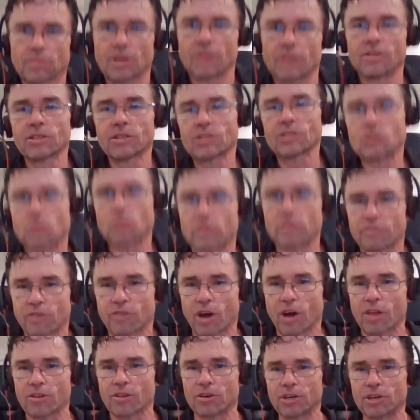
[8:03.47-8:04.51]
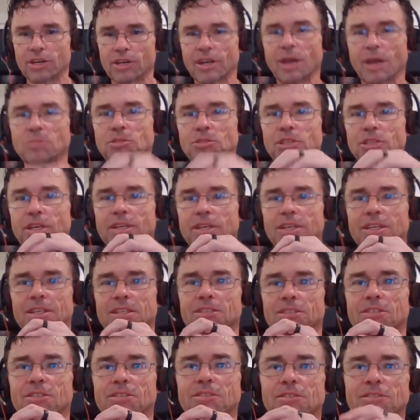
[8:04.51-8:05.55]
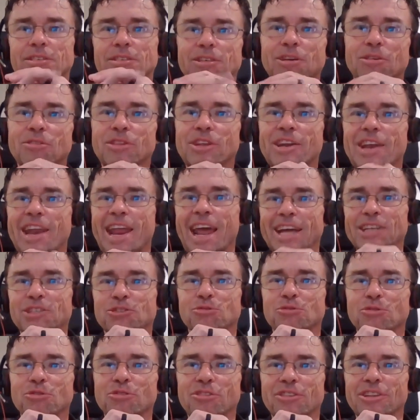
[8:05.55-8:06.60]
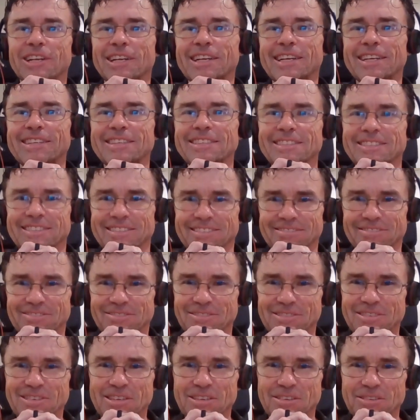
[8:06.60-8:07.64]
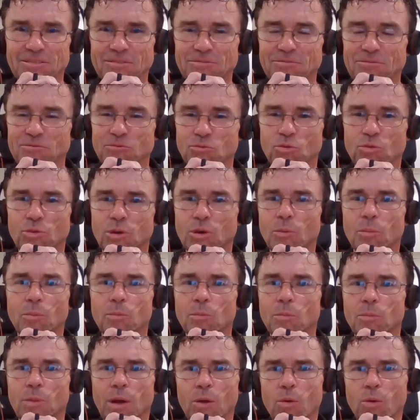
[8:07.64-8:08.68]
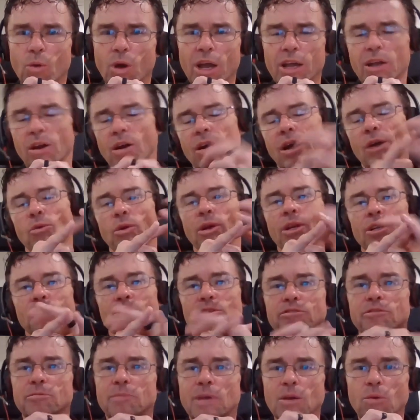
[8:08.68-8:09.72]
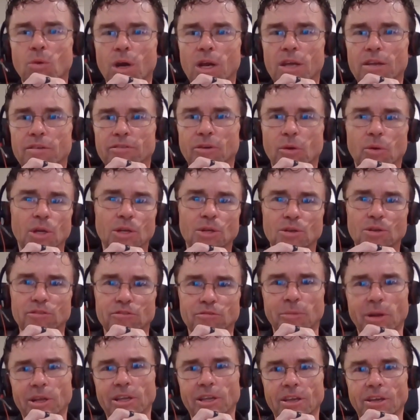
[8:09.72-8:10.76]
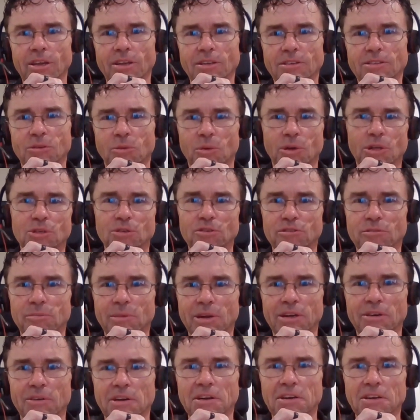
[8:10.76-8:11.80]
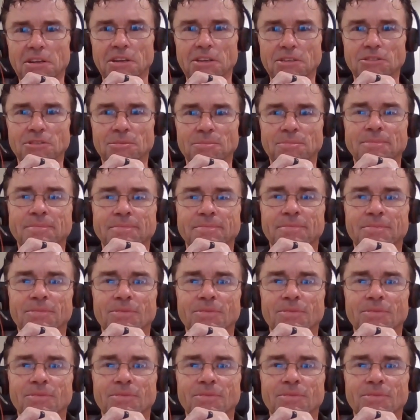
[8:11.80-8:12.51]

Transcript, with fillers: And this is where fatherhood comes in is, mm. you know, the natural thing. Well, my wife, oh, I want to do it for my wife. I want to do it for my kids. I want to do it for my grandkids.